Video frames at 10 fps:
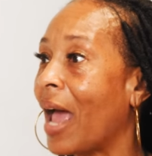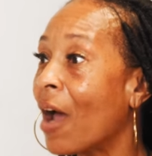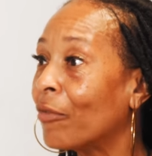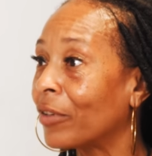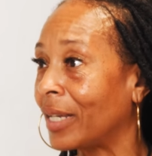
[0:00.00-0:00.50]

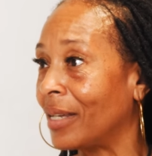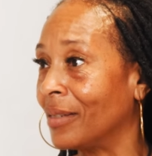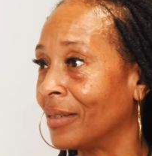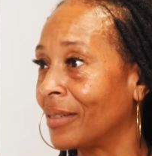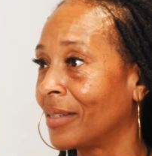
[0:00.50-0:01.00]

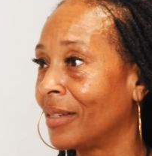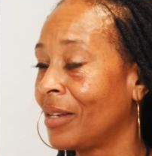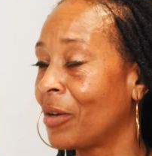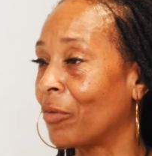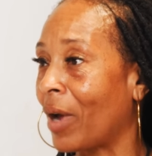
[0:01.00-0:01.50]
Africans,
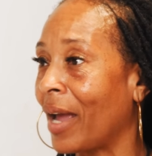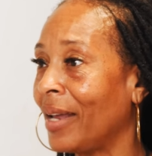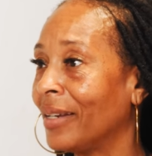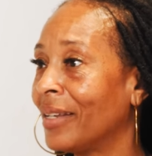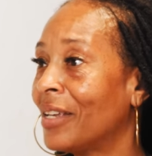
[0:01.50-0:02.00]
right?